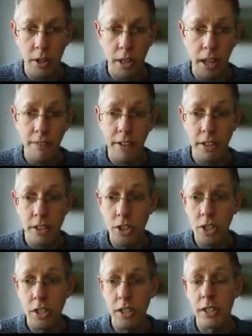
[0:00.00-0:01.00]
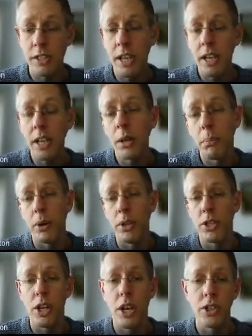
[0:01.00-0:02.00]
If it's just a single point
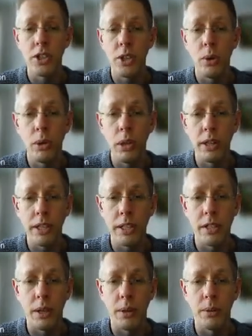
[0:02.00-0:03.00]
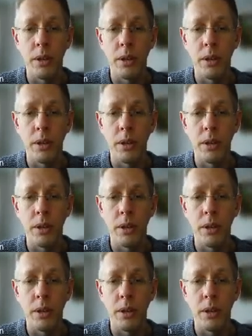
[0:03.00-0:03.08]
charge all on its own,